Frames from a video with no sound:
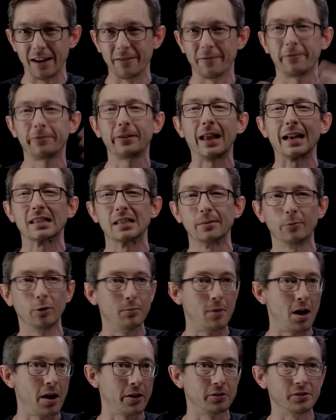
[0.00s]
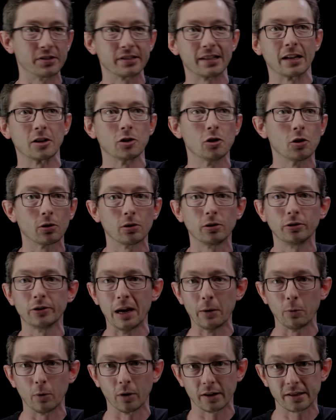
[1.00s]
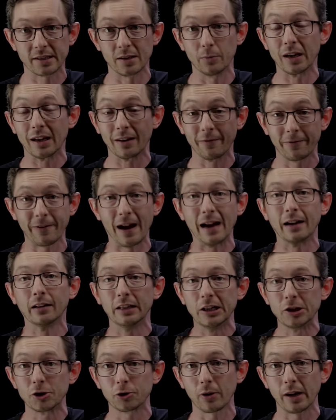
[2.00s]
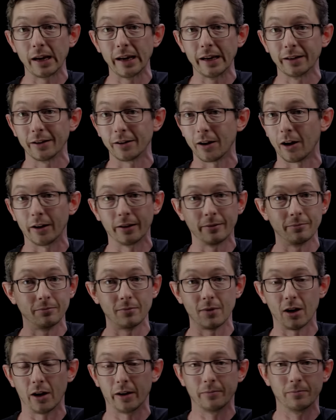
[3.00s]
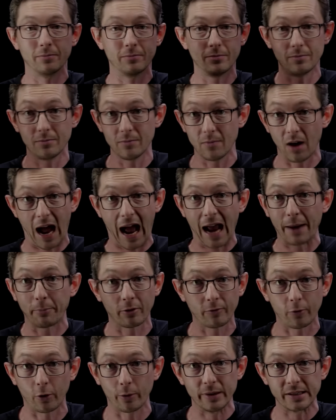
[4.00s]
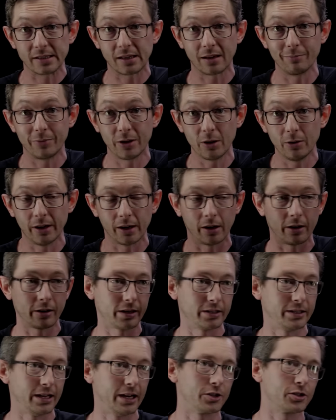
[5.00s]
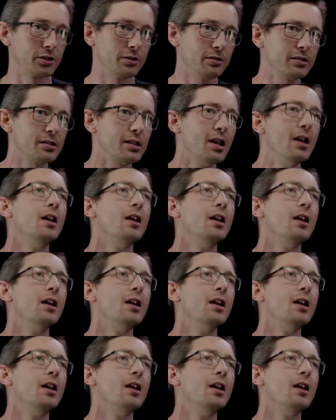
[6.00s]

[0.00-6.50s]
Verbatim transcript: and flexible models like neural networks that we can finally train on, on high performance computing architectures,